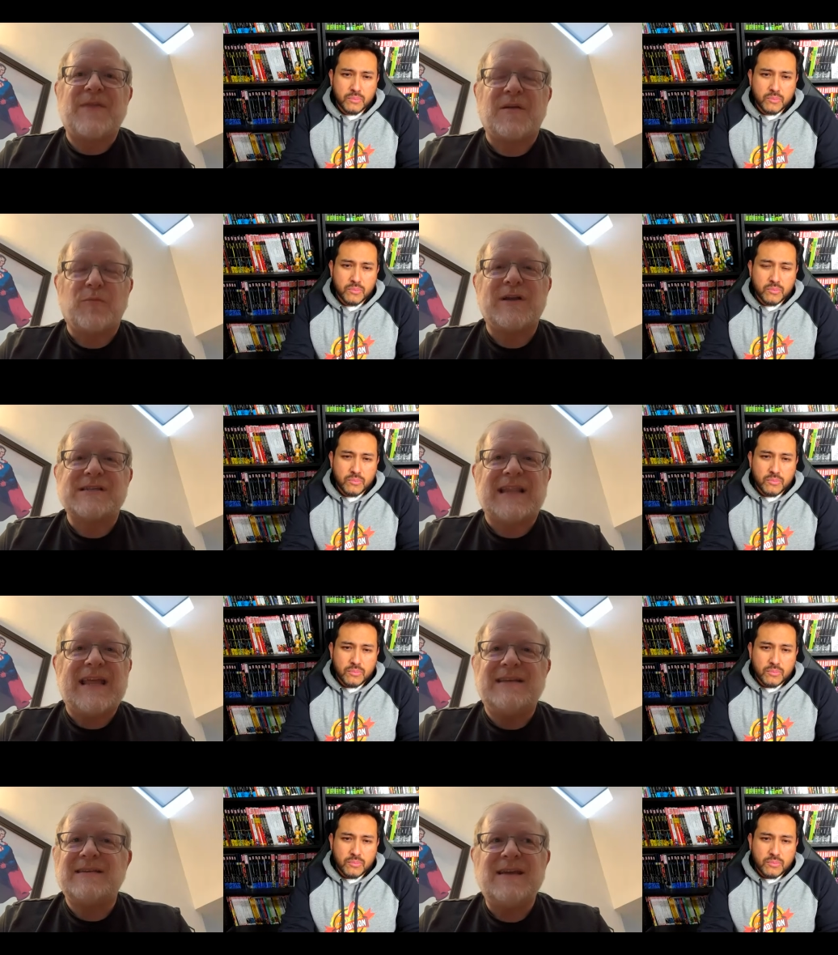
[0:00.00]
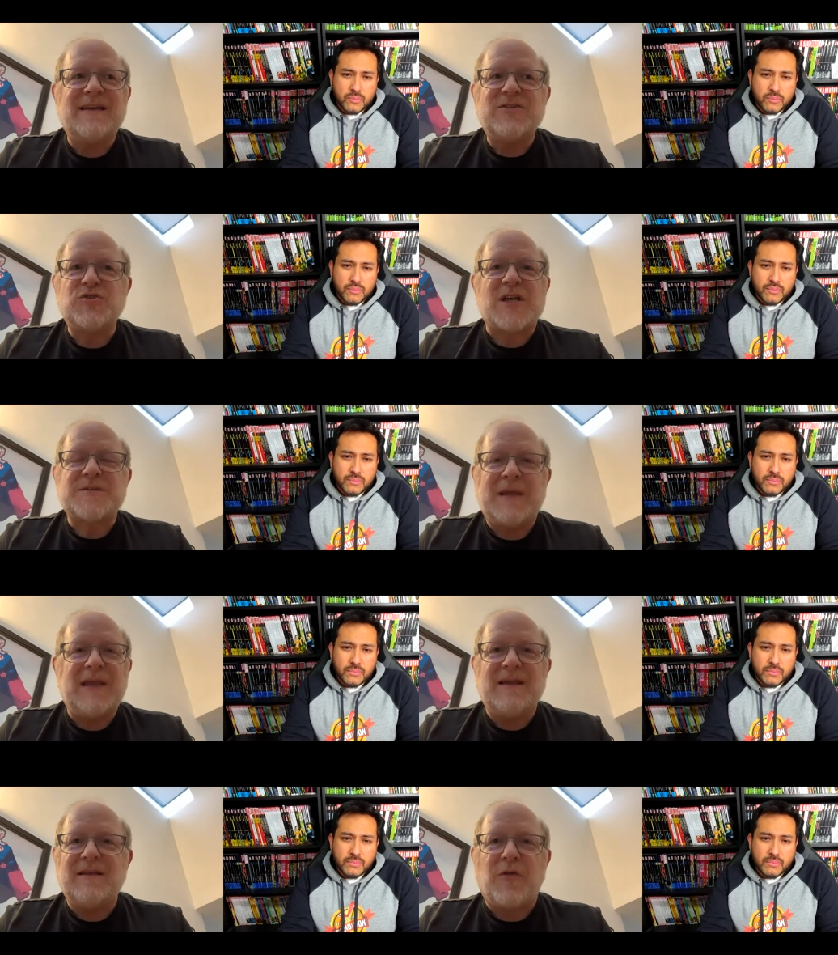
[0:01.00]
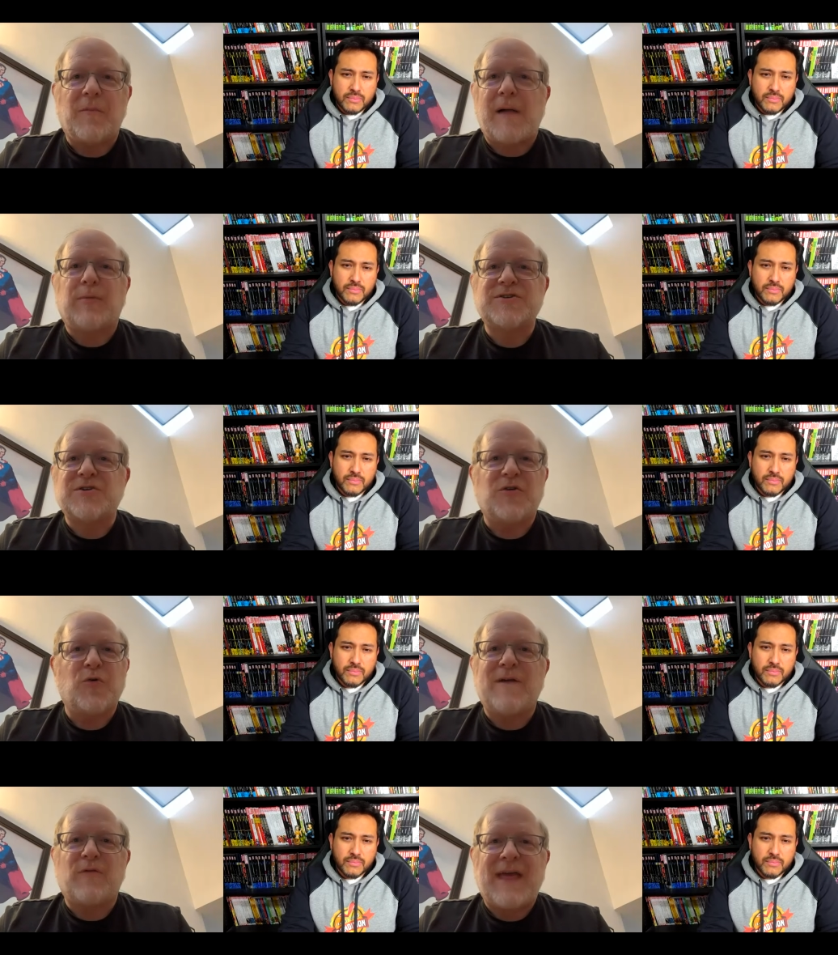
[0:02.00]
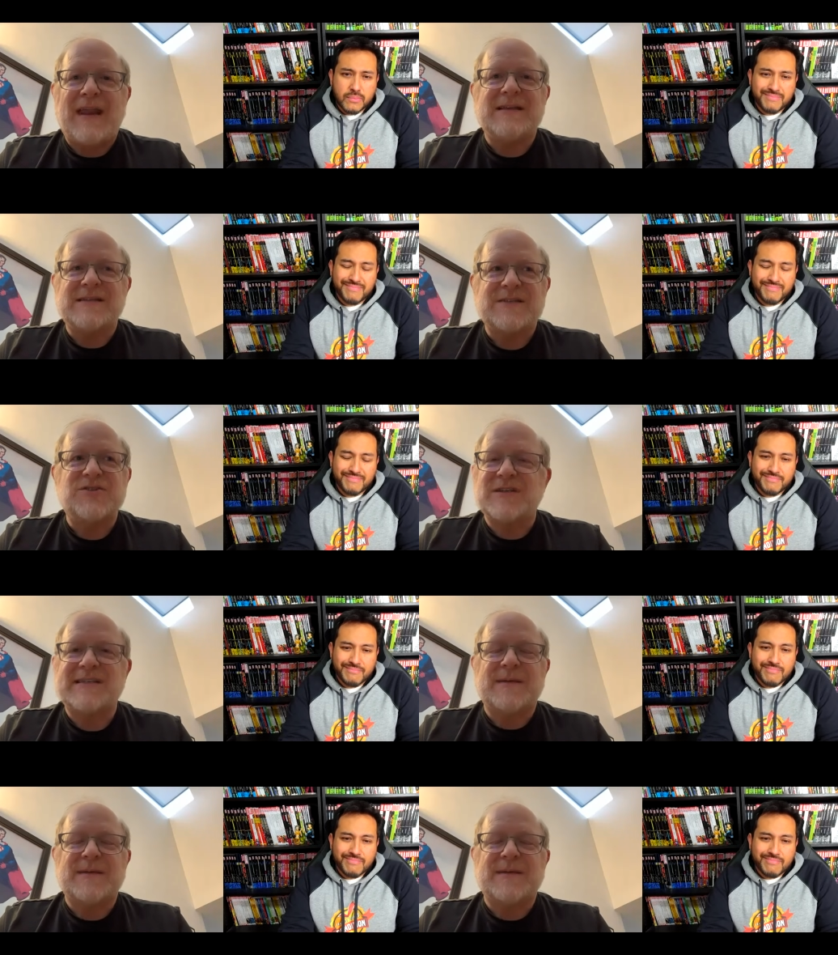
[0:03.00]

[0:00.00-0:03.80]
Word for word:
Speaker 1: that a book is late, trust me, the publisher, whoever that is, is just as